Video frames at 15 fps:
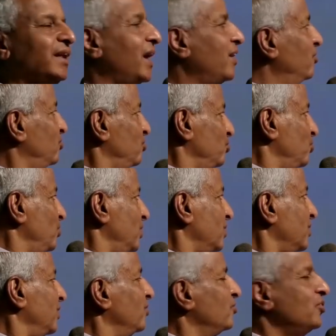then that doesn't work.
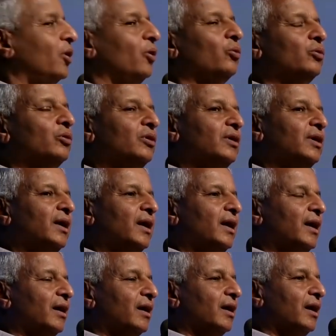So,
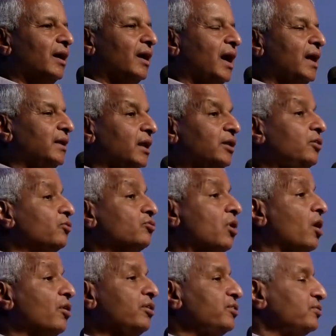and there's
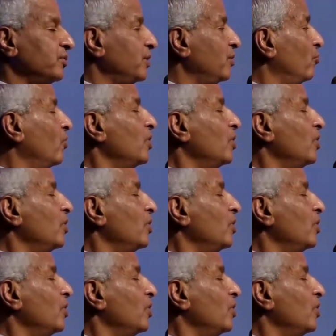hundreds of them,